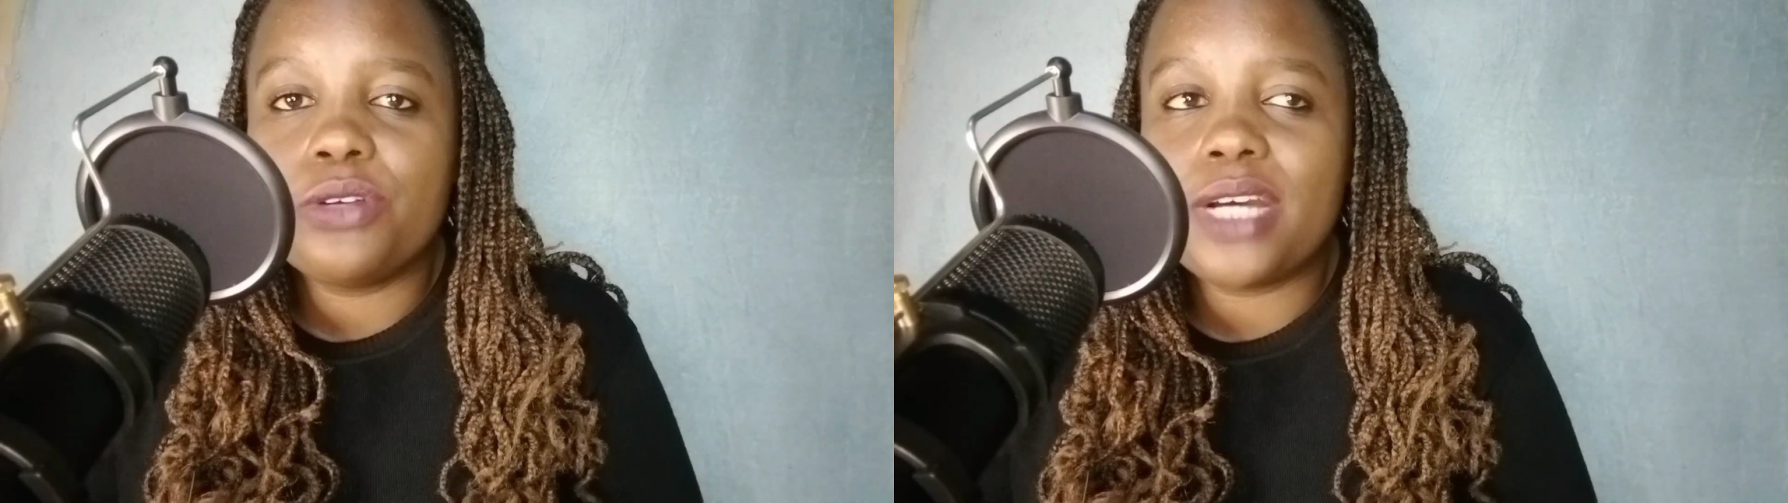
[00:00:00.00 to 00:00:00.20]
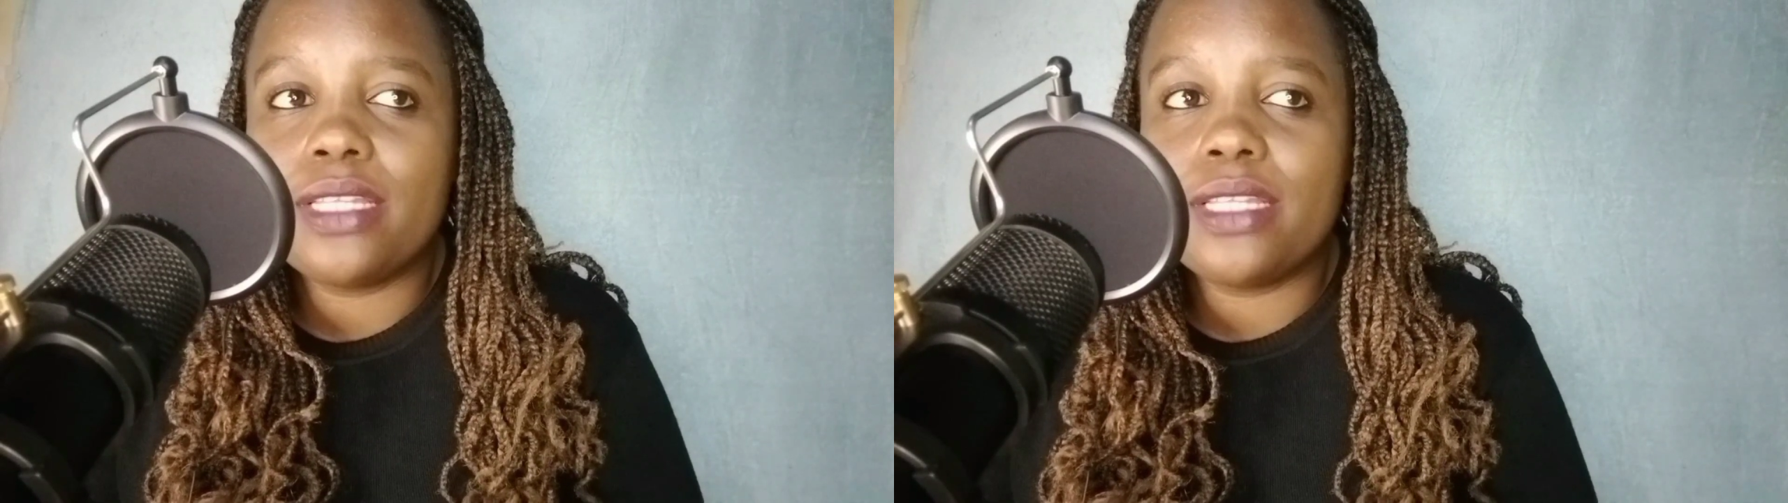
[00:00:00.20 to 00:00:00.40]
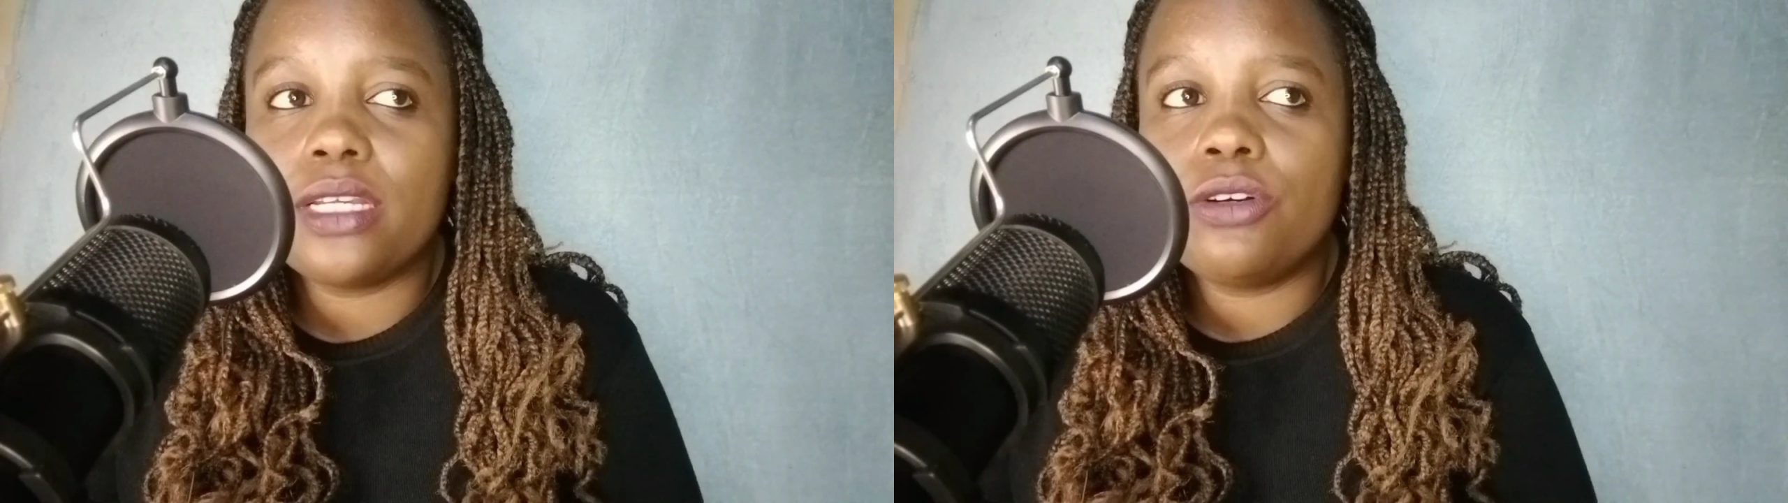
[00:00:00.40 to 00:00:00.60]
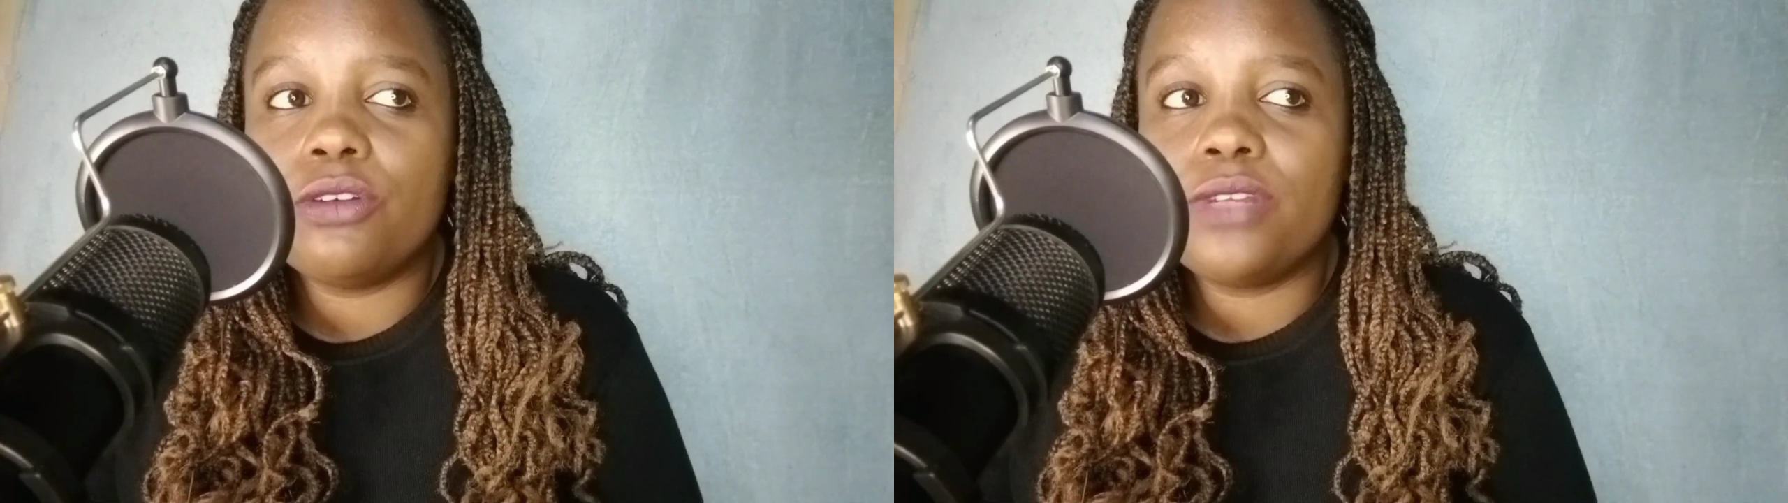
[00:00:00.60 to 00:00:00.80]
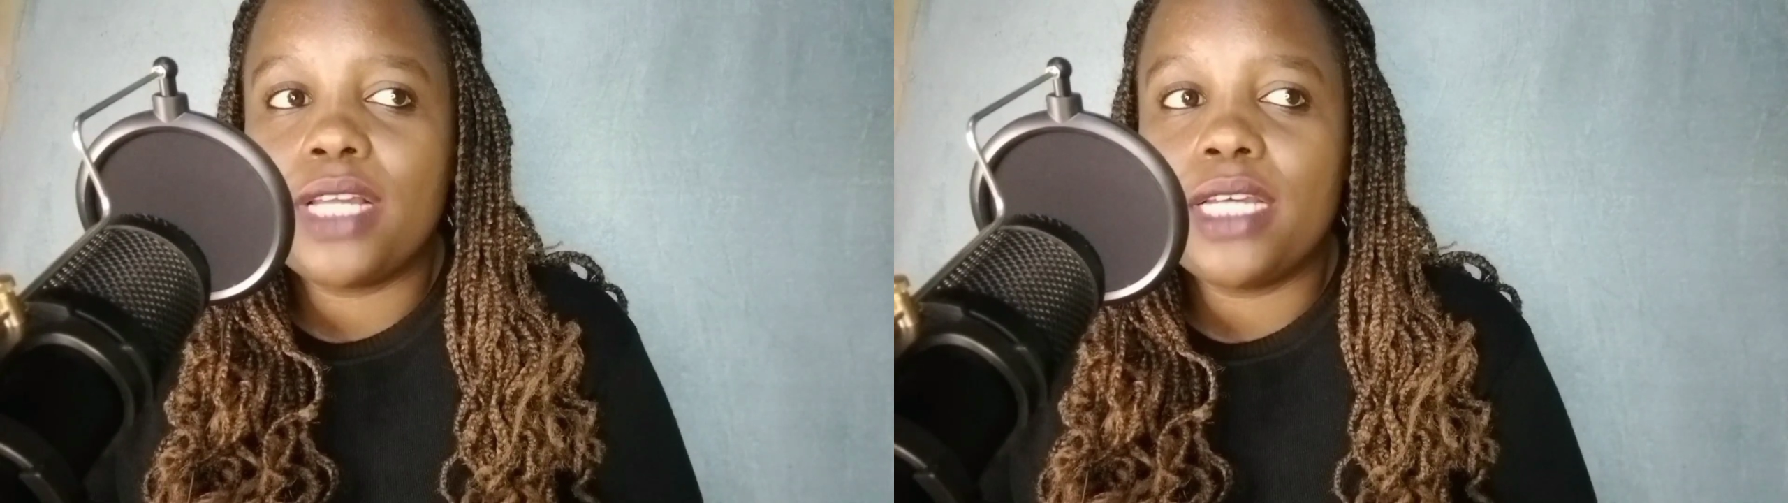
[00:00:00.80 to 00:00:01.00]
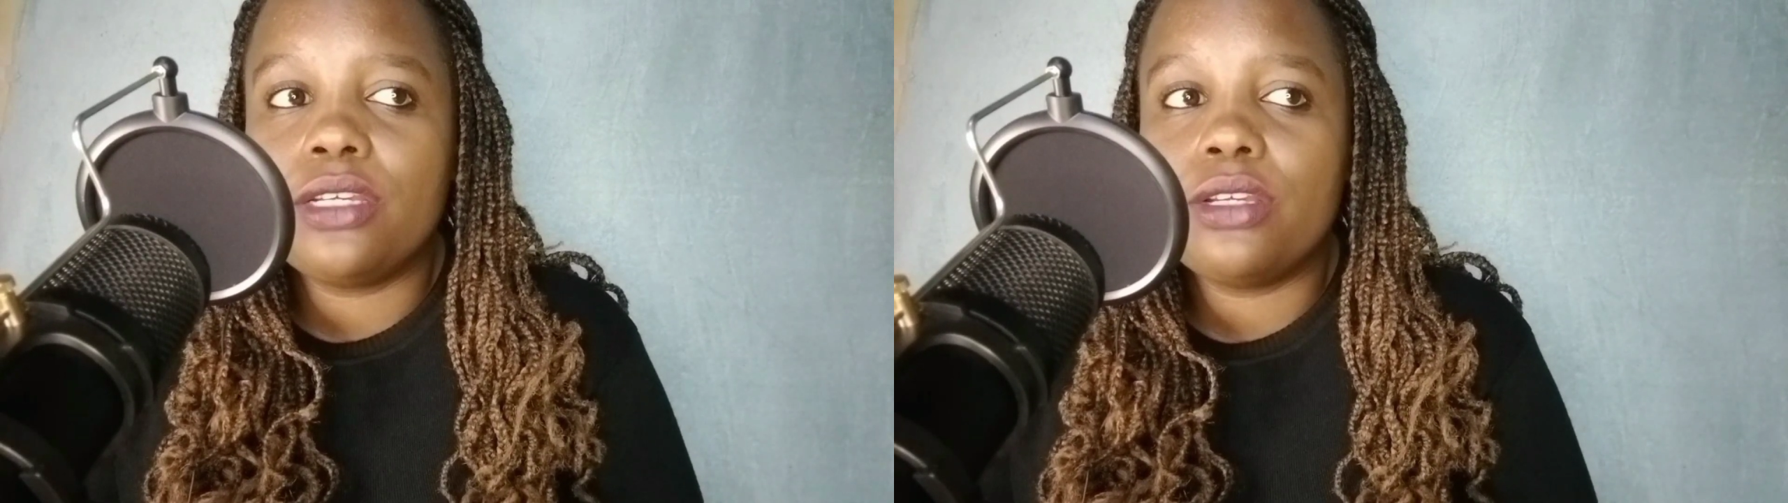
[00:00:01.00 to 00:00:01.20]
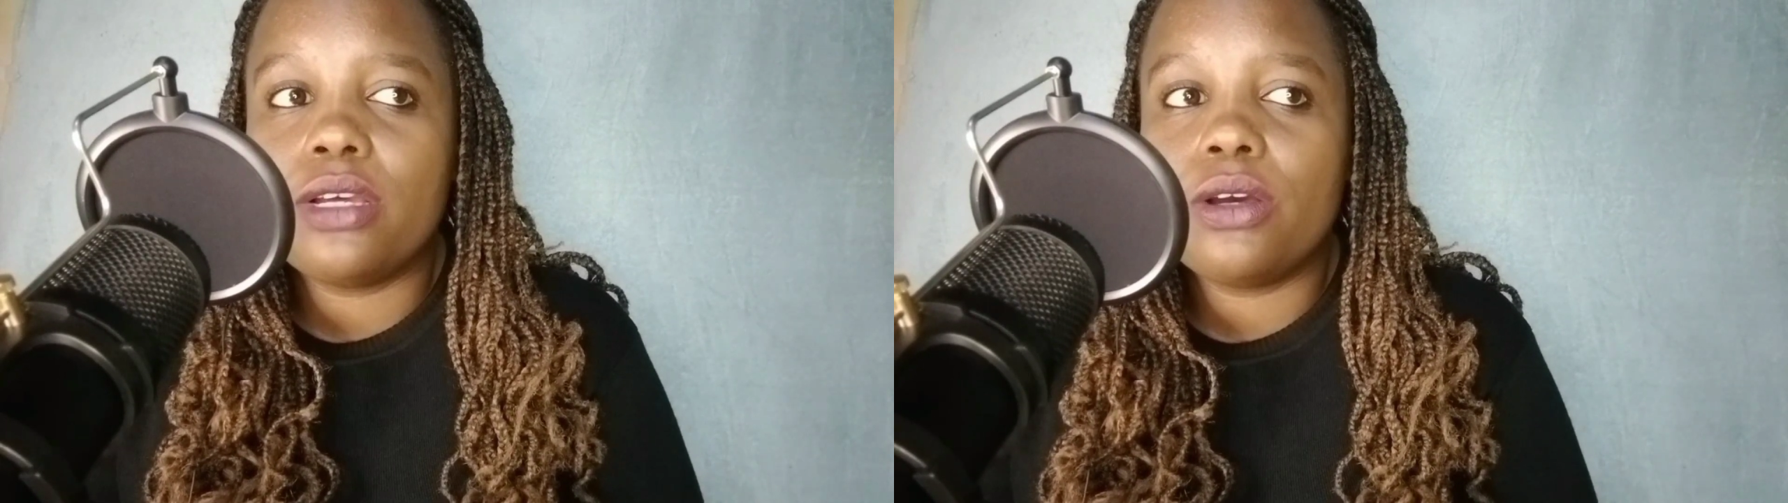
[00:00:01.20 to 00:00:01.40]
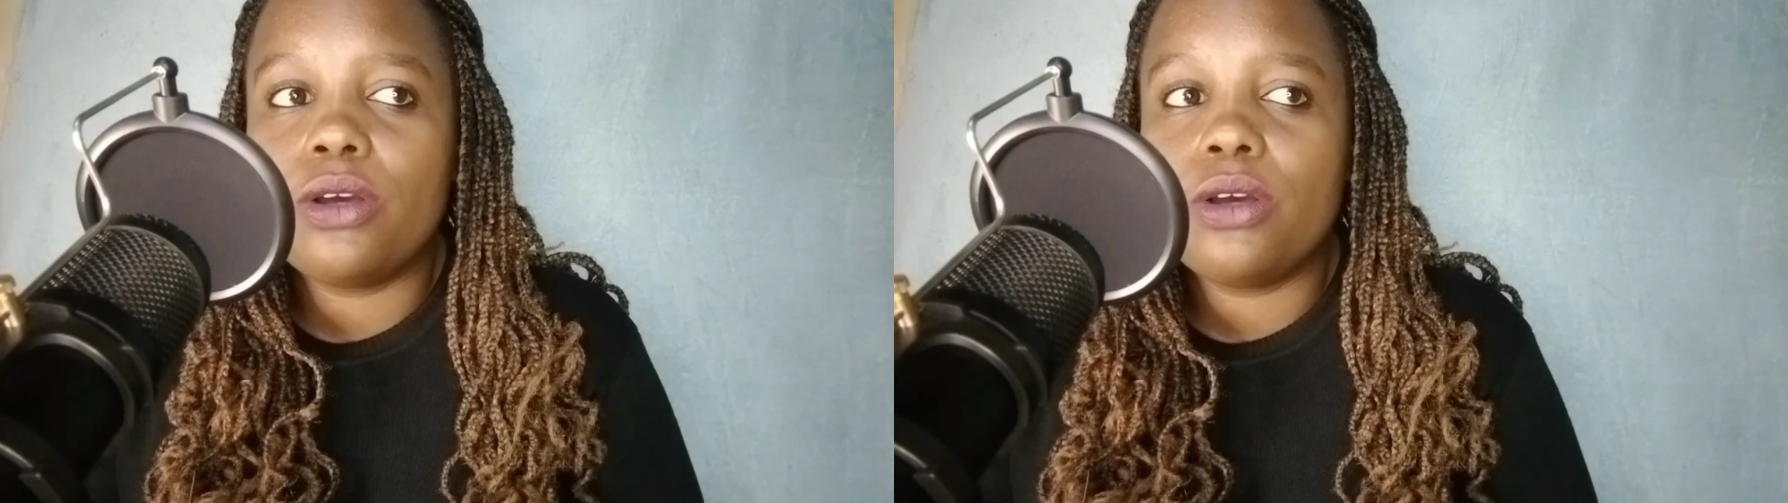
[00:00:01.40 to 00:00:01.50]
you can think of, like